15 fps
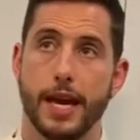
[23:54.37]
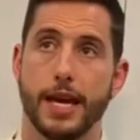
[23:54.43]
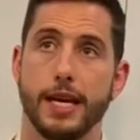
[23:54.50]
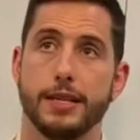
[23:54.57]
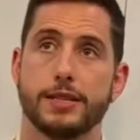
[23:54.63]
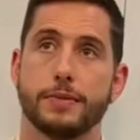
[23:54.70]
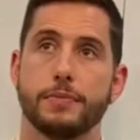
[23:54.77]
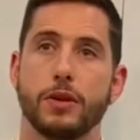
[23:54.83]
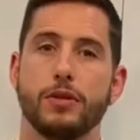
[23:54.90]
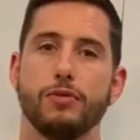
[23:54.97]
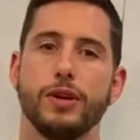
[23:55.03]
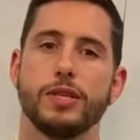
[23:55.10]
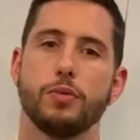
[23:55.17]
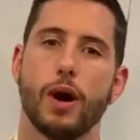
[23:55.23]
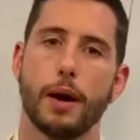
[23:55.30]
is the
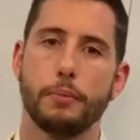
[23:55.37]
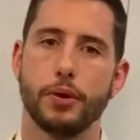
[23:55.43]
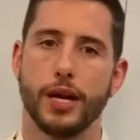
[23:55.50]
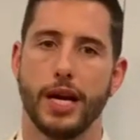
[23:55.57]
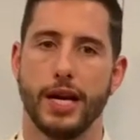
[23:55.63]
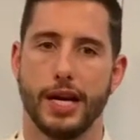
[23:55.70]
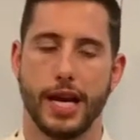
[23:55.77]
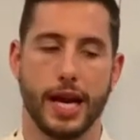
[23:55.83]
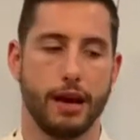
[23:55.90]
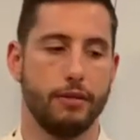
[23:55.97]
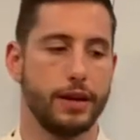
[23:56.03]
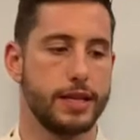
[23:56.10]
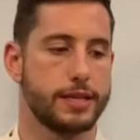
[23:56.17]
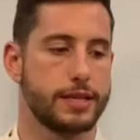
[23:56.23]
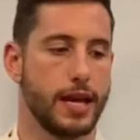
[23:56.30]
reason why I put it in
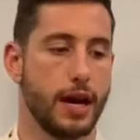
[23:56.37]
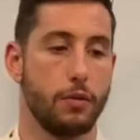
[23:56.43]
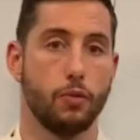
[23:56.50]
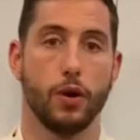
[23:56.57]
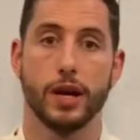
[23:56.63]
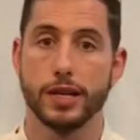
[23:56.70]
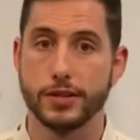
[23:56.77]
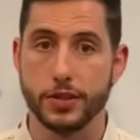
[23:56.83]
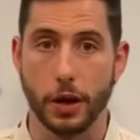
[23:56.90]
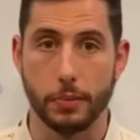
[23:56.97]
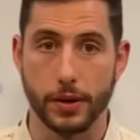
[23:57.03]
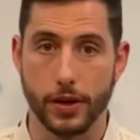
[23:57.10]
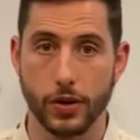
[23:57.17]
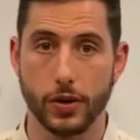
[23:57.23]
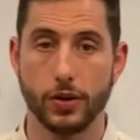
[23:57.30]
here is that one, it's
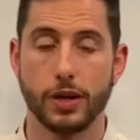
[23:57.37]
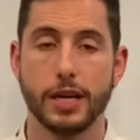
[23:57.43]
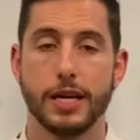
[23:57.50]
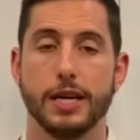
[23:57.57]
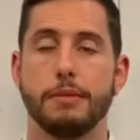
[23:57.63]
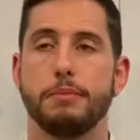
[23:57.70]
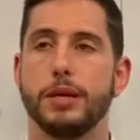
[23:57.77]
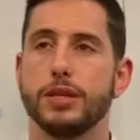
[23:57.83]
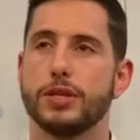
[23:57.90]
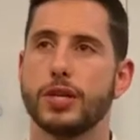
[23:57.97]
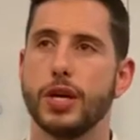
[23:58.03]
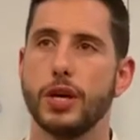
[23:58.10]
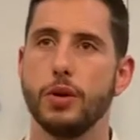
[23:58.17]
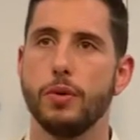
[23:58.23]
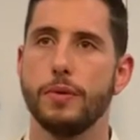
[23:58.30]
topical, but
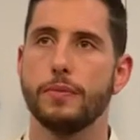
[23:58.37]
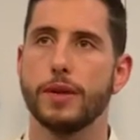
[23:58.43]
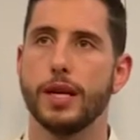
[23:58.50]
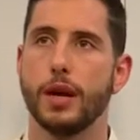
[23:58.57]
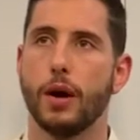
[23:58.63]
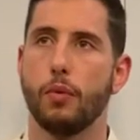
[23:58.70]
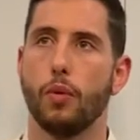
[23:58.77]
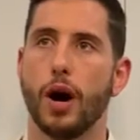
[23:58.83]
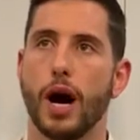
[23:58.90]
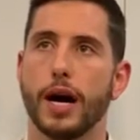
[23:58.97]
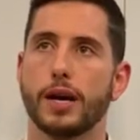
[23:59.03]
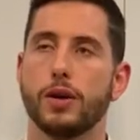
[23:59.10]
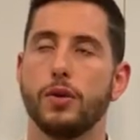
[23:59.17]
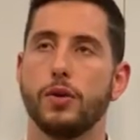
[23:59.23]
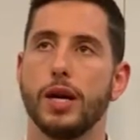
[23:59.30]
two, you know, what
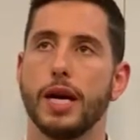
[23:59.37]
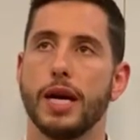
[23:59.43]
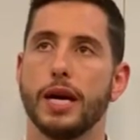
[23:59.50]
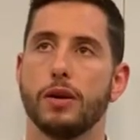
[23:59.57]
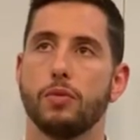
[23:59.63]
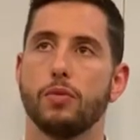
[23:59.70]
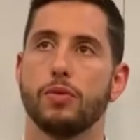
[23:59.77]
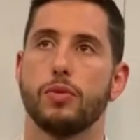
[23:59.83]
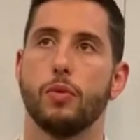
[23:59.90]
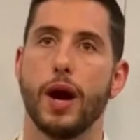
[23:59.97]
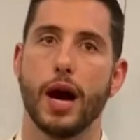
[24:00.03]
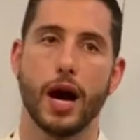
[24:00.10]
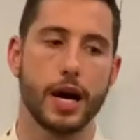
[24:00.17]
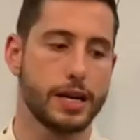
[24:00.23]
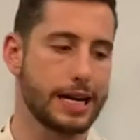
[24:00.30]
I call it, the
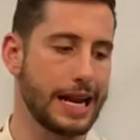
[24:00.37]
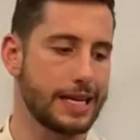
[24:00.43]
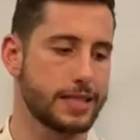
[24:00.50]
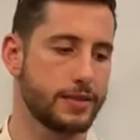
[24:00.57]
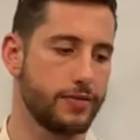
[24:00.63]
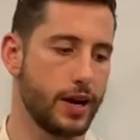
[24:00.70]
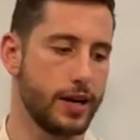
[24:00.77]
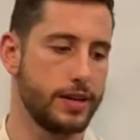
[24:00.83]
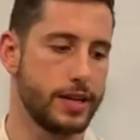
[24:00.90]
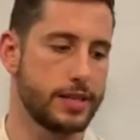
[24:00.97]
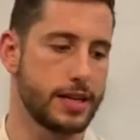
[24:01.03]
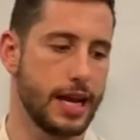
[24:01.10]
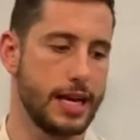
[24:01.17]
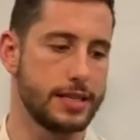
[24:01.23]
way I'd classify this